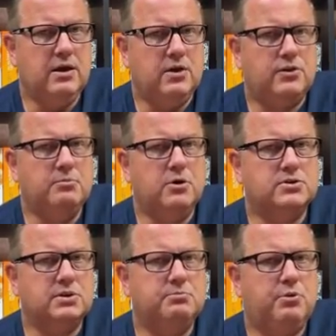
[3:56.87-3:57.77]
the
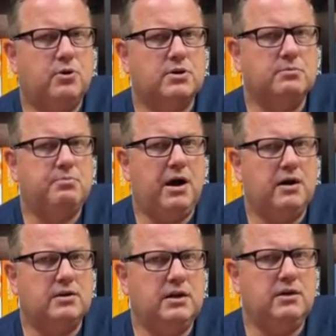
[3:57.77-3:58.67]
most important
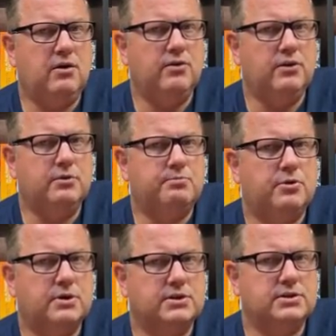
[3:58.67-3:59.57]
party on the
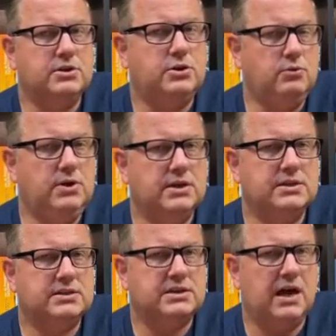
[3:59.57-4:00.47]
Protestant
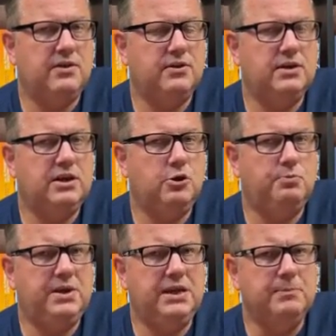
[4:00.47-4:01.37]
Unionist side, the D U
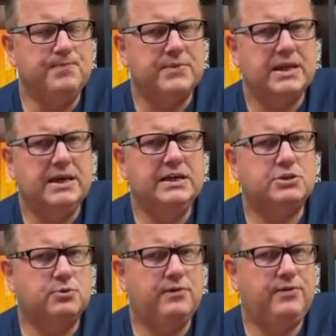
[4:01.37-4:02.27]
P,
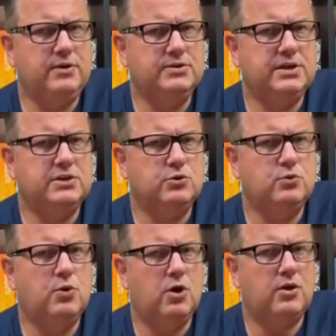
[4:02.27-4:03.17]
is refusing to
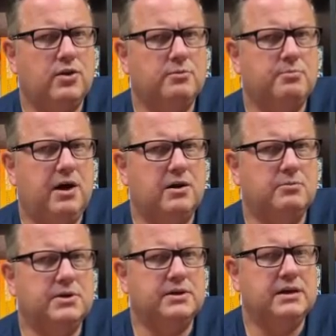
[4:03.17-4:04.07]
work the
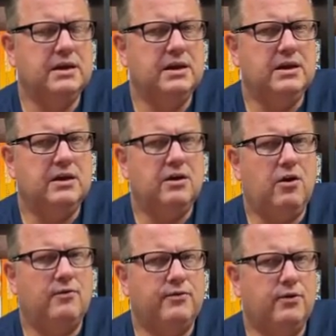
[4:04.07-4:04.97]
Parliament
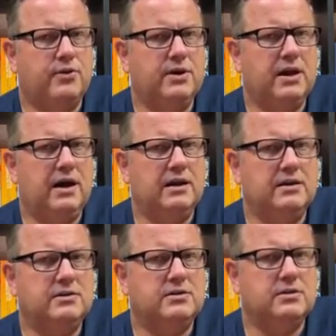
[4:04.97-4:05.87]
of Northern
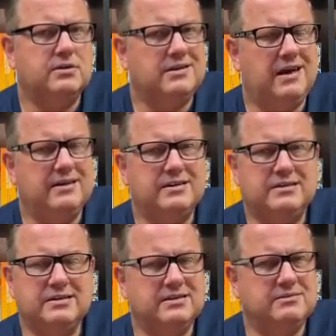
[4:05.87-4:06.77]
Ireland, and
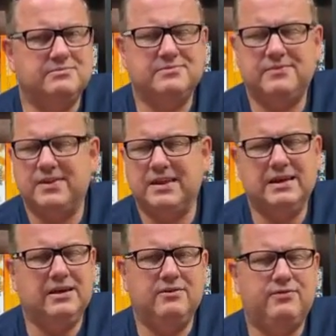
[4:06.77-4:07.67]
uh,
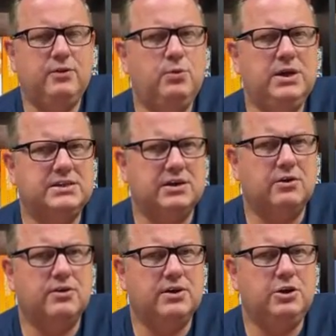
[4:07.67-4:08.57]
a few weeks
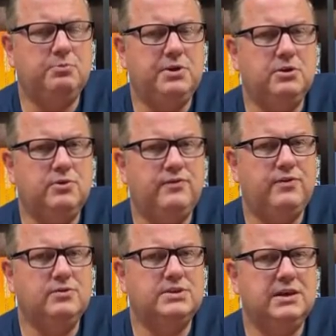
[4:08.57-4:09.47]
ago the D U P
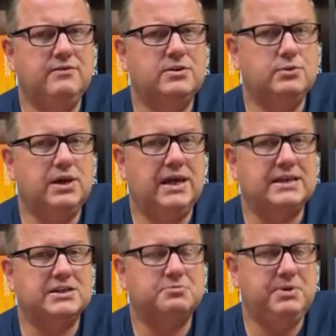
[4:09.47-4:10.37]
refused even to
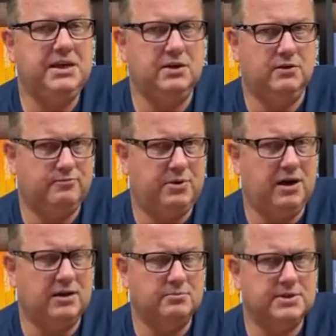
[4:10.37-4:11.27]
elect a Speaker of
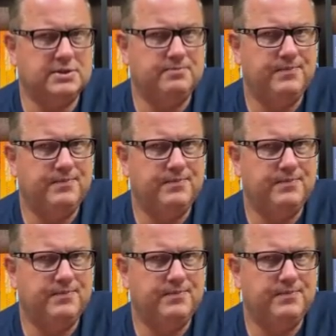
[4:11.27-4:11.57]
Parliament.